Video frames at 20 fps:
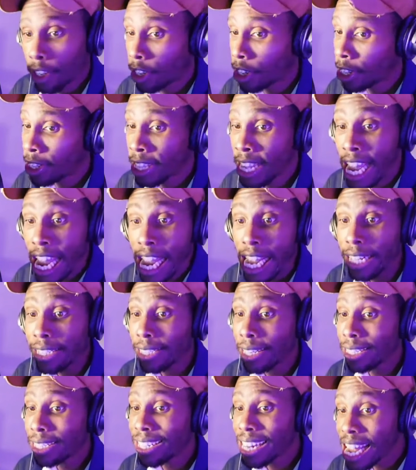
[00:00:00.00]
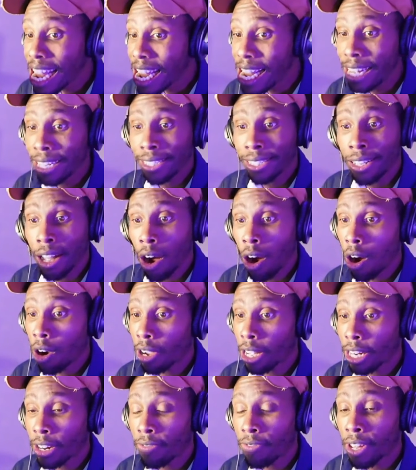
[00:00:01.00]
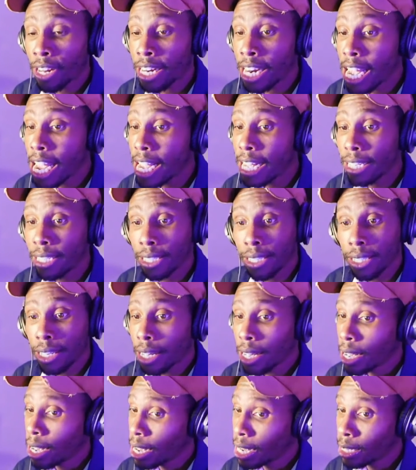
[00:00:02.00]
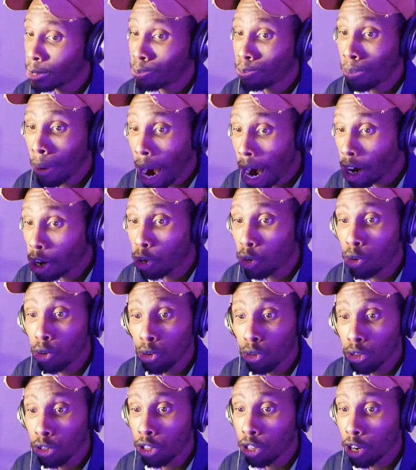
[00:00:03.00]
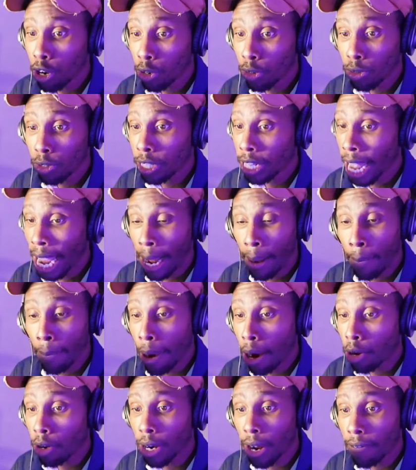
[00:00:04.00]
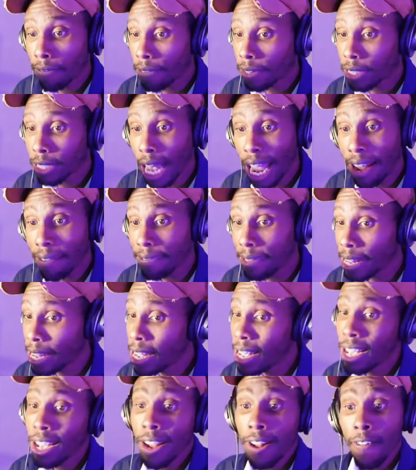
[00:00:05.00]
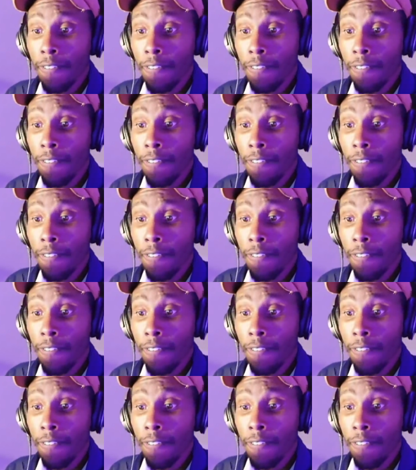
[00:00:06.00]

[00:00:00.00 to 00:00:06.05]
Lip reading: Knees is knees, dog. And if your knees is buckled, they ain't buckled up for safety,